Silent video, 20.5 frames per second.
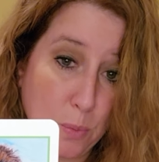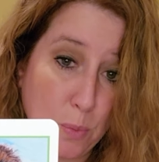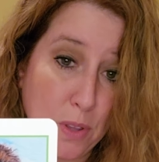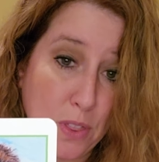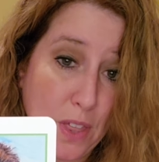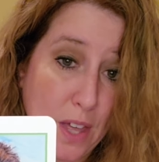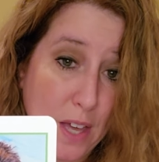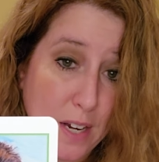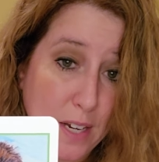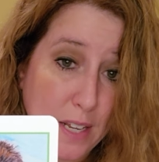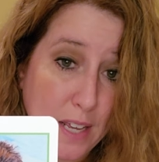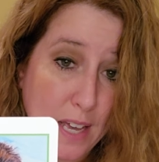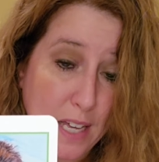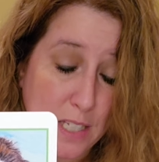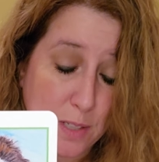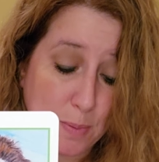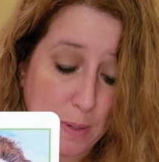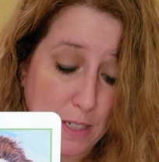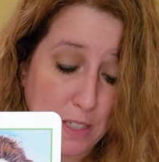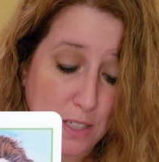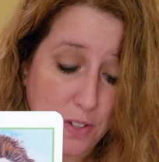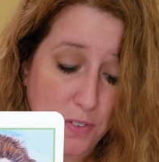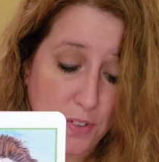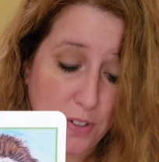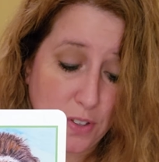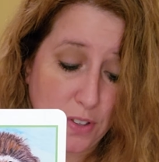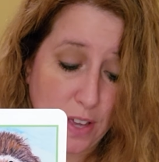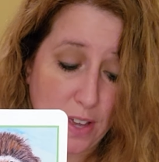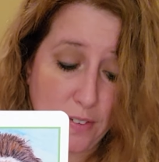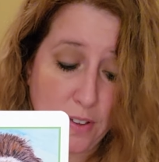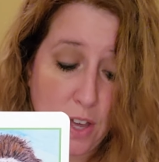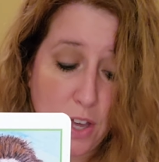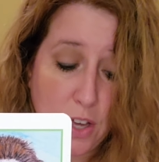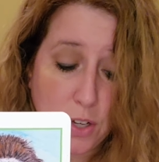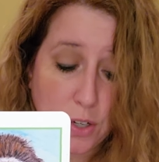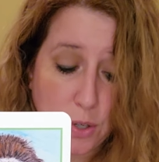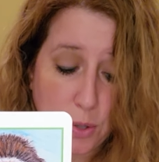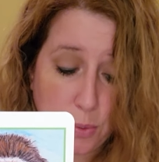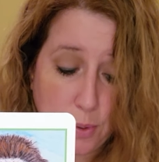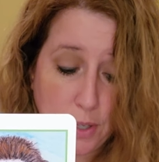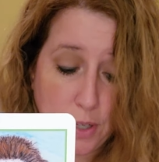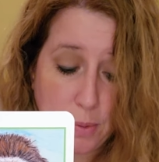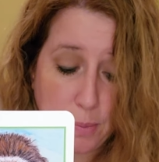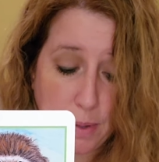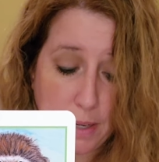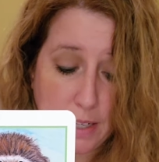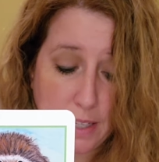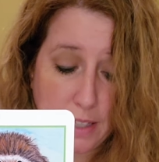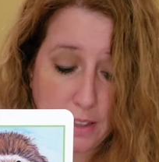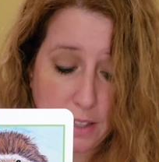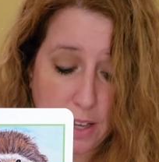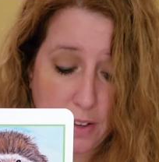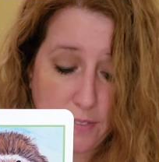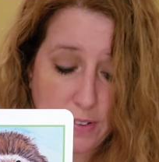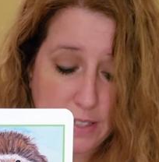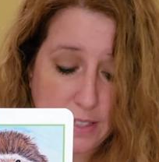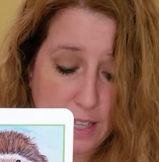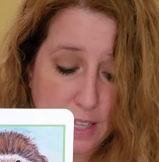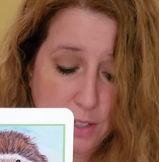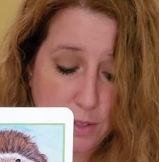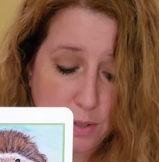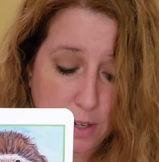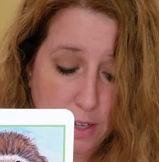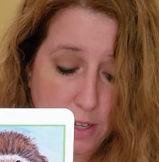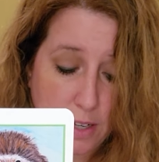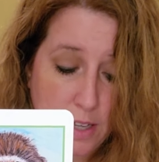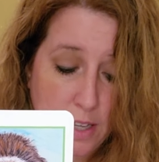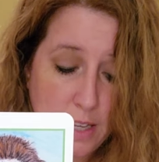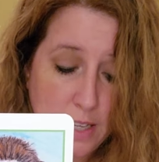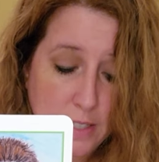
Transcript: with any aspect of your life, career, money, love, etc.,